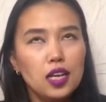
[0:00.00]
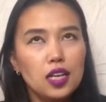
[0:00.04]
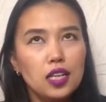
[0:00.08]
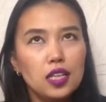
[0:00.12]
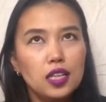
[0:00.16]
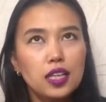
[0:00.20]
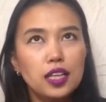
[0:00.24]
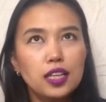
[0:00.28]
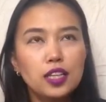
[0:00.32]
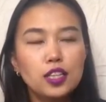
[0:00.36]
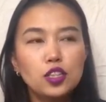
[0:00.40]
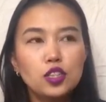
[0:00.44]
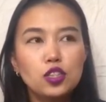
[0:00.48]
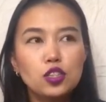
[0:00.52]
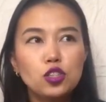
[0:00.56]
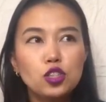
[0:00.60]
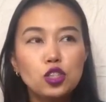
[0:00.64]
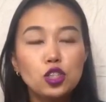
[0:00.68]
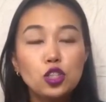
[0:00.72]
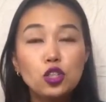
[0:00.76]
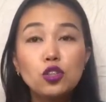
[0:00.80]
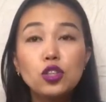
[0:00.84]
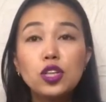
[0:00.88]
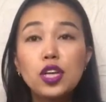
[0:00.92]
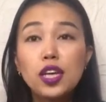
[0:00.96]
like
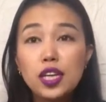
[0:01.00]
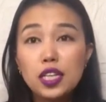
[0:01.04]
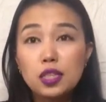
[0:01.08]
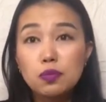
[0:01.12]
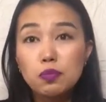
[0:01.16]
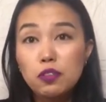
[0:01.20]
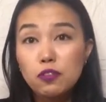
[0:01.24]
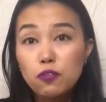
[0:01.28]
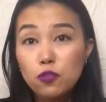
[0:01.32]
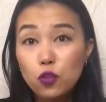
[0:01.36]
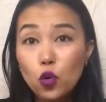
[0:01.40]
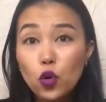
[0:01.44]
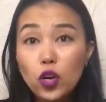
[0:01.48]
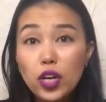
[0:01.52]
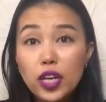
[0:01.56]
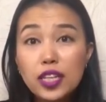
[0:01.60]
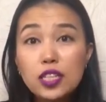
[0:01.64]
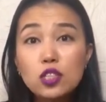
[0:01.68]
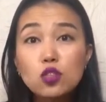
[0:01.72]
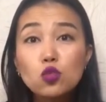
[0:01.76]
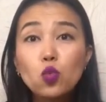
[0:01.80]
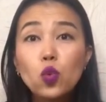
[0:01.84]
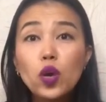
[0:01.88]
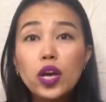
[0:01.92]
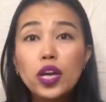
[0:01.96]
2 days before
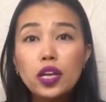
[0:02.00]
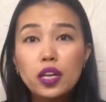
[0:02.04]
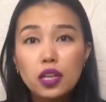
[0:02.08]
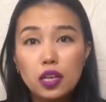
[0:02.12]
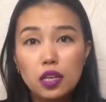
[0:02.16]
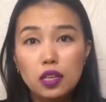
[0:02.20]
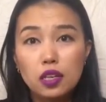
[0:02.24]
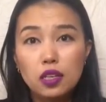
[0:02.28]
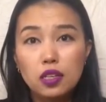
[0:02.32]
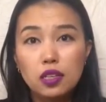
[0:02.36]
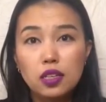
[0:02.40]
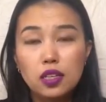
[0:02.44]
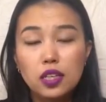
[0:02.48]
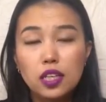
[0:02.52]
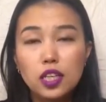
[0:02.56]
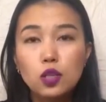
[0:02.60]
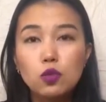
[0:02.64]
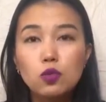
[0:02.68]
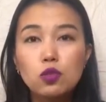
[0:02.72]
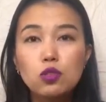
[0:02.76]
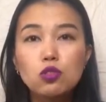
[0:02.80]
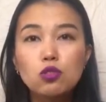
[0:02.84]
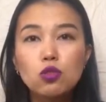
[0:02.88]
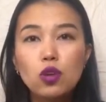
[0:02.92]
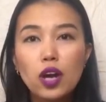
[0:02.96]
his wedding, he
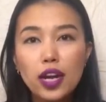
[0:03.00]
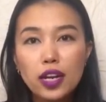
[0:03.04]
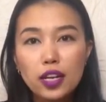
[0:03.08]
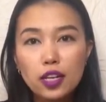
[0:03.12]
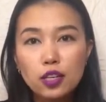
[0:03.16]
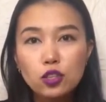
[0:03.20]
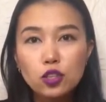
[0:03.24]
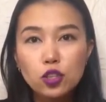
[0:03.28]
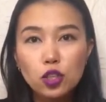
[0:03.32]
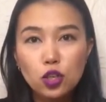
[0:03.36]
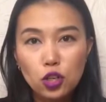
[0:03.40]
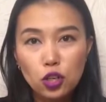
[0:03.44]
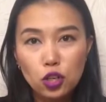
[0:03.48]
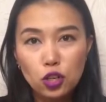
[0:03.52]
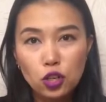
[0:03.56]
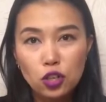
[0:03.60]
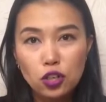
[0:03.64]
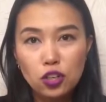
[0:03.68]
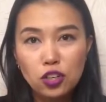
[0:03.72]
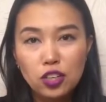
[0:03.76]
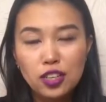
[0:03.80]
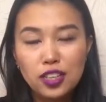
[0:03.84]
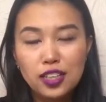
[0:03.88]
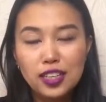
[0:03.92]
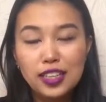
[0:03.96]
was writing to
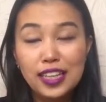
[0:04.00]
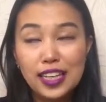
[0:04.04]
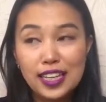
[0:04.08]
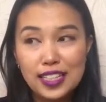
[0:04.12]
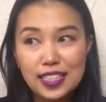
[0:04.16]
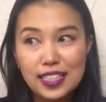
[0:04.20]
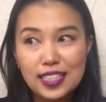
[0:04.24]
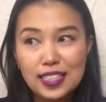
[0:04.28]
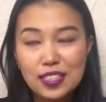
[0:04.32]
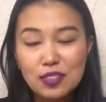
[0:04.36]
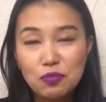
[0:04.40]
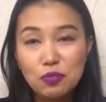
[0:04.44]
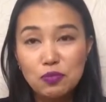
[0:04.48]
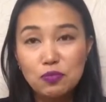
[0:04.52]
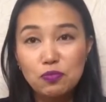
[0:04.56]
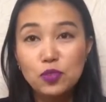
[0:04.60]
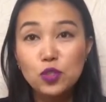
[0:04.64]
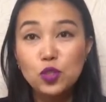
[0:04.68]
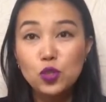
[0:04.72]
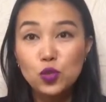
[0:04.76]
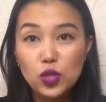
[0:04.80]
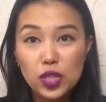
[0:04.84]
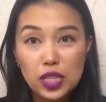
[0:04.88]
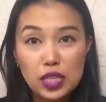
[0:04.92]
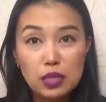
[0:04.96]
her. Yes,
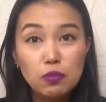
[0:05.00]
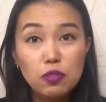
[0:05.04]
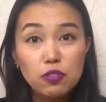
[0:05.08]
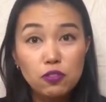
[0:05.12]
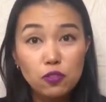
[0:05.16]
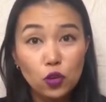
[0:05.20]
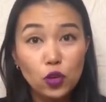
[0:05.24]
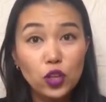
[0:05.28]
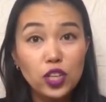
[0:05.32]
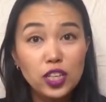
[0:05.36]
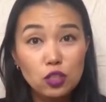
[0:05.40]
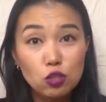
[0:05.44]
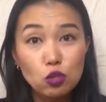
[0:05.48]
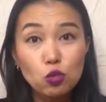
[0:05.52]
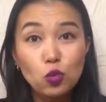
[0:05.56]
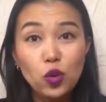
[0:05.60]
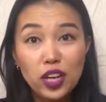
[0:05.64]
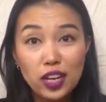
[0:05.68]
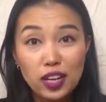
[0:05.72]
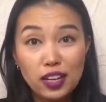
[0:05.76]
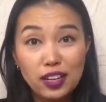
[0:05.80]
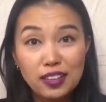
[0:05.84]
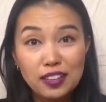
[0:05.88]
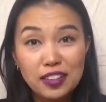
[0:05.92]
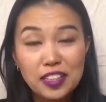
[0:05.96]
2 days before his
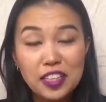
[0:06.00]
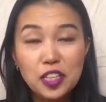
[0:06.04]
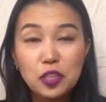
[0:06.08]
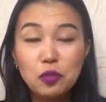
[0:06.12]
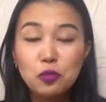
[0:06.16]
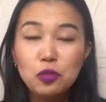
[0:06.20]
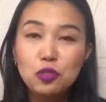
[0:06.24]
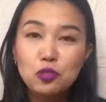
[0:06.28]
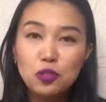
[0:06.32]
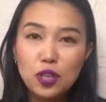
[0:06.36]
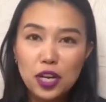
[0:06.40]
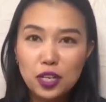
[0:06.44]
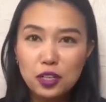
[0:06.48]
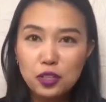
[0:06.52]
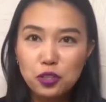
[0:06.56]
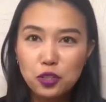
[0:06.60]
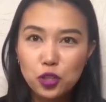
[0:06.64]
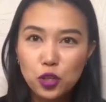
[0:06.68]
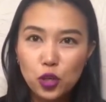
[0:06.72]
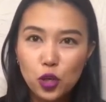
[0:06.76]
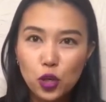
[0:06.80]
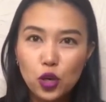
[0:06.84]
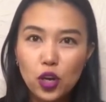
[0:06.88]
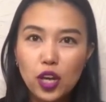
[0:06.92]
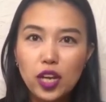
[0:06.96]
wedding, he was writing to
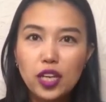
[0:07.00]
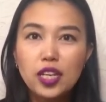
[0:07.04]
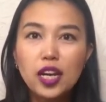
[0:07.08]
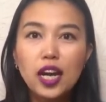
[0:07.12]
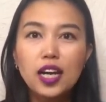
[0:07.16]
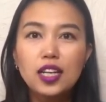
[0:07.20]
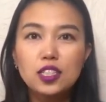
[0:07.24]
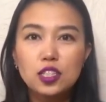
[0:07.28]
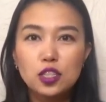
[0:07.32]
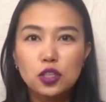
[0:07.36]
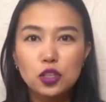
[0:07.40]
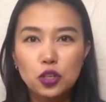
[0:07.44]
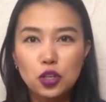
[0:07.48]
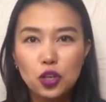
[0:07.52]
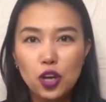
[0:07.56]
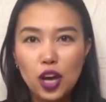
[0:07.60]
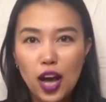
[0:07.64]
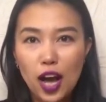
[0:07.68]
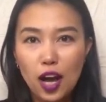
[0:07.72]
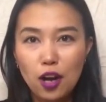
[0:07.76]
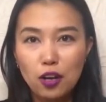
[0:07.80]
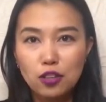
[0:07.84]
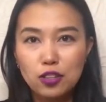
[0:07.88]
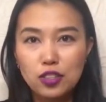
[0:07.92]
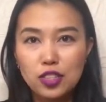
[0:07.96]
her and asking her
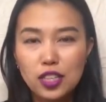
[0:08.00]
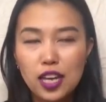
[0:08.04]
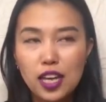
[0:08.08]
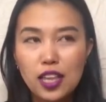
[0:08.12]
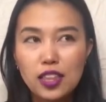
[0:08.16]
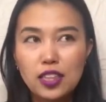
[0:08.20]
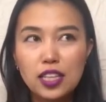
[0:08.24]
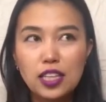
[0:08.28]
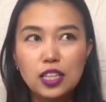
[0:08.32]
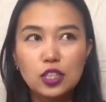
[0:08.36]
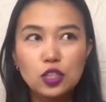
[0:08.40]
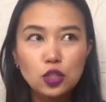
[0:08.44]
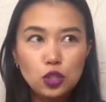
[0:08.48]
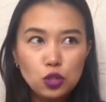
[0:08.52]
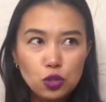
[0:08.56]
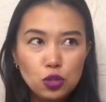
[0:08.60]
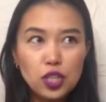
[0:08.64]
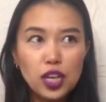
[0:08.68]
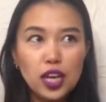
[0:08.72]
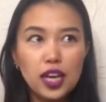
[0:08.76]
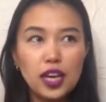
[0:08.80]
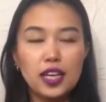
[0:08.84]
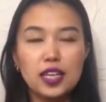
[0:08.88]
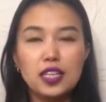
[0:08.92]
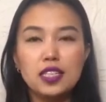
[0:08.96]
out. And in 2
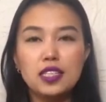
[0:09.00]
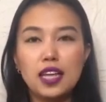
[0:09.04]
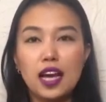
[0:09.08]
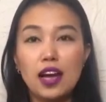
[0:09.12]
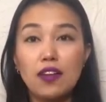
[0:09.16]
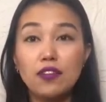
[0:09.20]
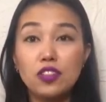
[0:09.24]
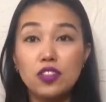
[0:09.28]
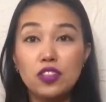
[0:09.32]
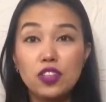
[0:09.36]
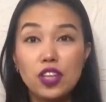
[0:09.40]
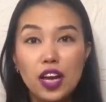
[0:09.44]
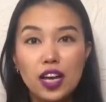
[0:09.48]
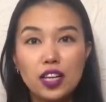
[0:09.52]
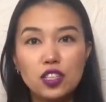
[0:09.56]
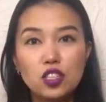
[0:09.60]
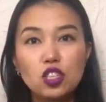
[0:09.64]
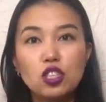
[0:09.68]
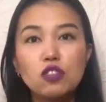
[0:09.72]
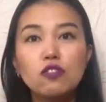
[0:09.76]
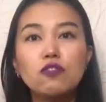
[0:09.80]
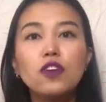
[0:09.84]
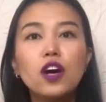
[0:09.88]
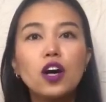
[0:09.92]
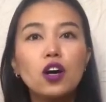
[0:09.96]
days after that,
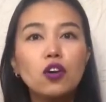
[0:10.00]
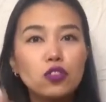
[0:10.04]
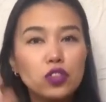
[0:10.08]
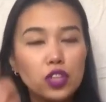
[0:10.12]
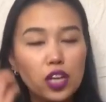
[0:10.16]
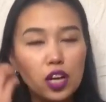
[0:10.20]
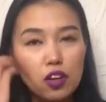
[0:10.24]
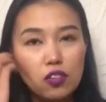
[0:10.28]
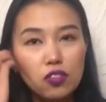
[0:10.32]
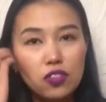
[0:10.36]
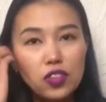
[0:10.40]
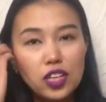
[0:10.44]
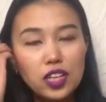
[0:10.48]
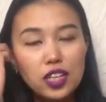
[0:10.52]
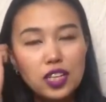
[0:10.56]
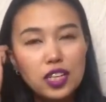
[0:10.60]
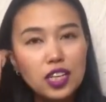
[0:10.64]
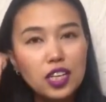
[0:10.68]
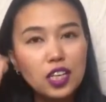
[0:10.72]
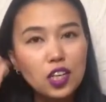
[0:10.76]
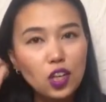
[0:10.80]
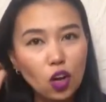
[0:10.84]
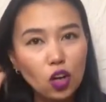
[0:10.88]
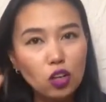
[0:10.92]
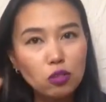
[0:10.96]
she found out that
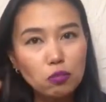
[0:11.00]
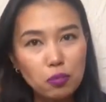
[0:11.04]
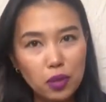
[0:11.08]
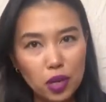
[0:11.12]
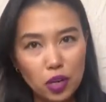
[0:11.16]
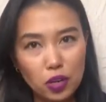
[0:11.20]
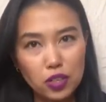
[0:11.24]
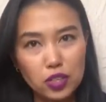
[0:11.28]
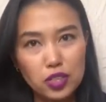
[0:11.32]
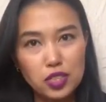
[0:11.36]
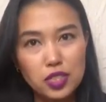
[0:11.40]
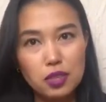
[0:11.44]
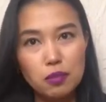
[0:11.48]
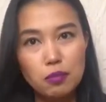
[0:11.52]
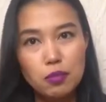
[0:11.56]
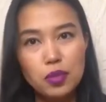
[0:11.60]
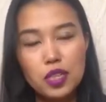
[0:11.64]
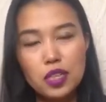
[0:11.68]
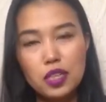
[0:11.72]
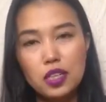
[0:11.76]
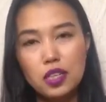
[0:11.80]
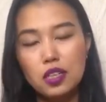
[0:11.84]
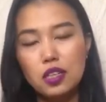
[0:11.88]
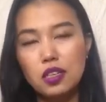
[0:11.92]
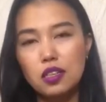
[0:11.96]
he got married.
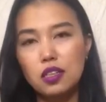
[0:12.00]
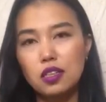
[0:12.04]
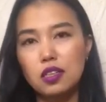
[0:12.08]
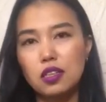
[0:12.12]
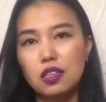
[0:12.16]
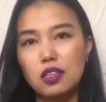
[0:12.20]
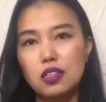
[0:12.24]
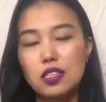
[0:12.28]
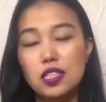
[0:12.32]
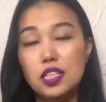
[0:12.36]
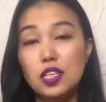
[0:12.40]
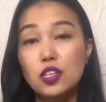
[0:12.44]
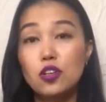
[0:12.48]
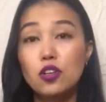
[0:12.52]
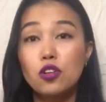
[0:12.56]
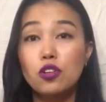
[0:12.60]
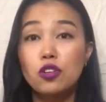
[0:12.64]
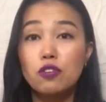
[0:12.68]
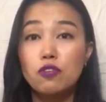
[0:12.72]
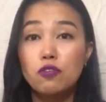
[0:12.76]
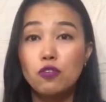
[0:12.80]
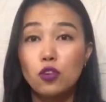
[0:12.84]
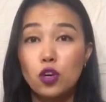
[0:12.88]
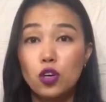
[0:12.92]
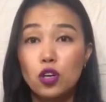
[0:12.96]
Somebody sent her
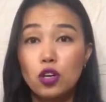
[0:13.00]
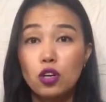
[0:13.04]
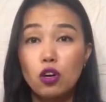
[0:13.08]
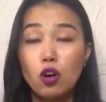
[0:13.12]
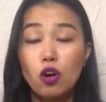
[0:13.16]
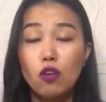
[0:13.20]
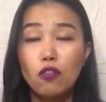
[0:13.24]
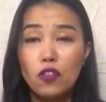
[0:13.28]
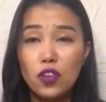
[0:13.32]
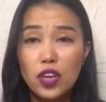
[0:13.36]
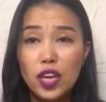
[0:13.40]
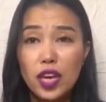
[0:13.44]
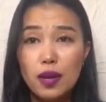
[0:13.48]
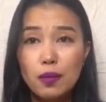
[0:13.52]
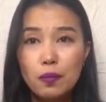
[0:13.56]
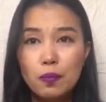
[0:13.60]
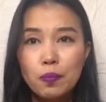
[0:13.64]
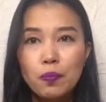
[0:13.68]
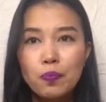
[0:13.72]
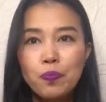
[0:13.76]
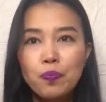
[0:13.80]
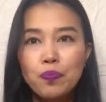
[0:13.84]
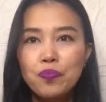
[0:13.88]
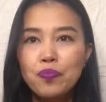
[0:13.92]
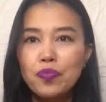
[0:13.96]
the photo of him
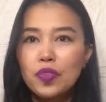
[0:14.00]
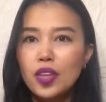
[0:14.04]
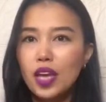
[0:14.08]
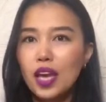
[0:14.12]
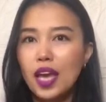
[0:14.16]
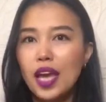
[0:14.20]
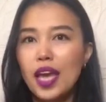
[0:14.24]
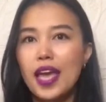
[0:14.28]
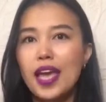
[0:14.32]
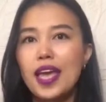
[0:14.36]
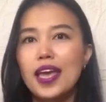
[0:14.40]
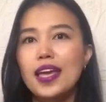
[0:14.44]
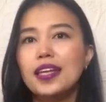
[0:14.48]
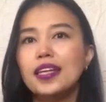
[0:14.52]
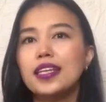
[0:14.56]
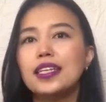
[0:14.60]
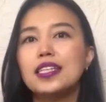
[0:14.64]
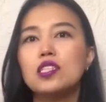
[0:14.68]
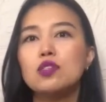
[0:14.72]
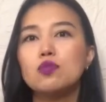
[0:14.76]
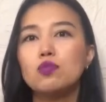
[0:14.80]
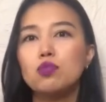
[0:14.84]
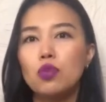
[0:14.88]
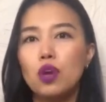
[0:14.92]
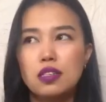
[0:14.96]
and
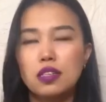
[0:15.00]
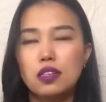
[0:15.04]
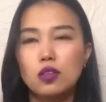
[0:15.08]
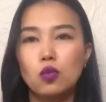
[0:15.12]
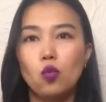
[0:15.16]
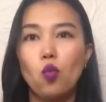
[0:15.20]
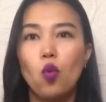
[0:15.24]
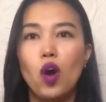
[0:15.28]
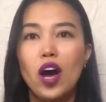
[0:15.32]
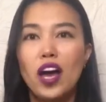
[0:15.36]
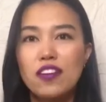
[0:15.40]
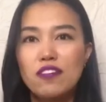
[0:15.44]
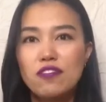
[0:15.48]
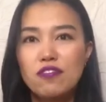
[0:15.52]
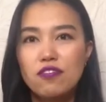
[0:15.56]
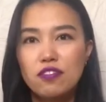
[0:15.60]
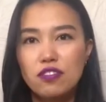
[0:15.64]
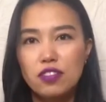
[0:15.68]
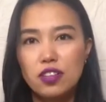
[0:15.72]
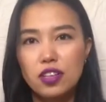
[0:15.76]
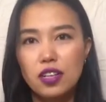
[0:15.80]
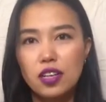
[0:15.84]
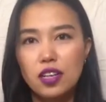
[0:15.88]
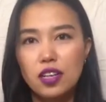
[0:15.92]
his like wife.